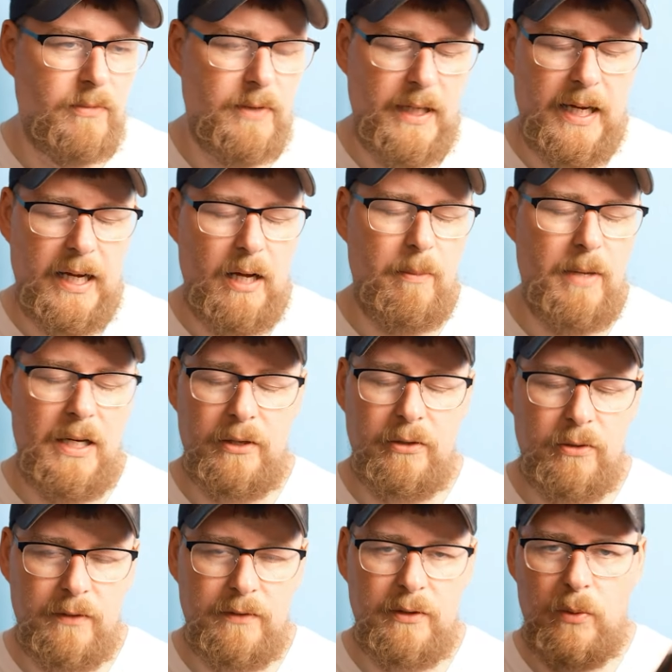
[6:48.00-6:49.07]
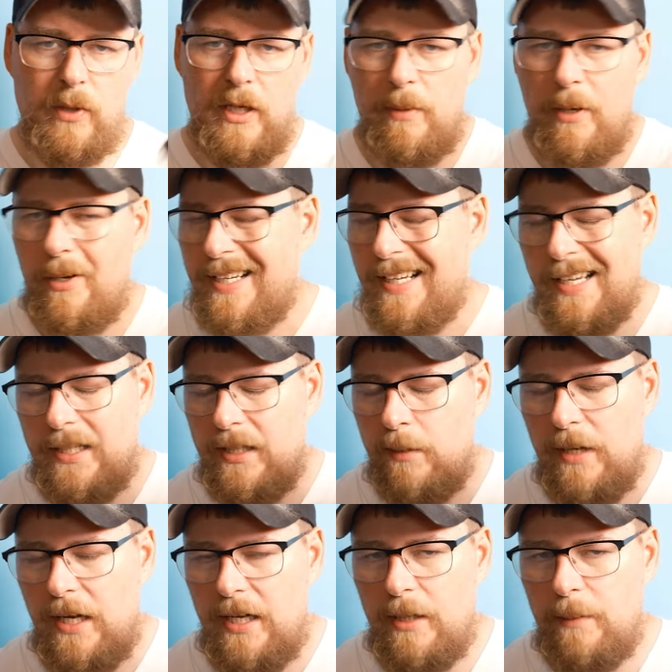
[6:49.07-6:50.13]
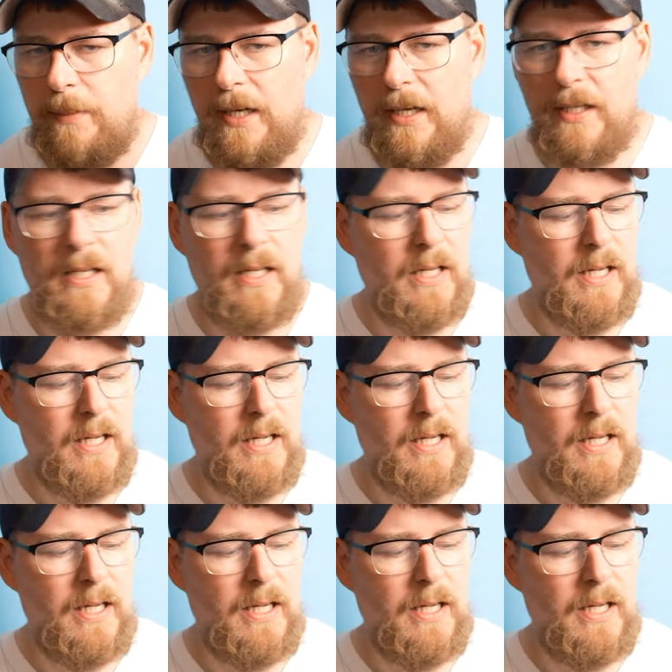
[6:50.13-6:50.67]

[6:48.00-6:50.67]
and I don't have to worry about carrying a battery pack.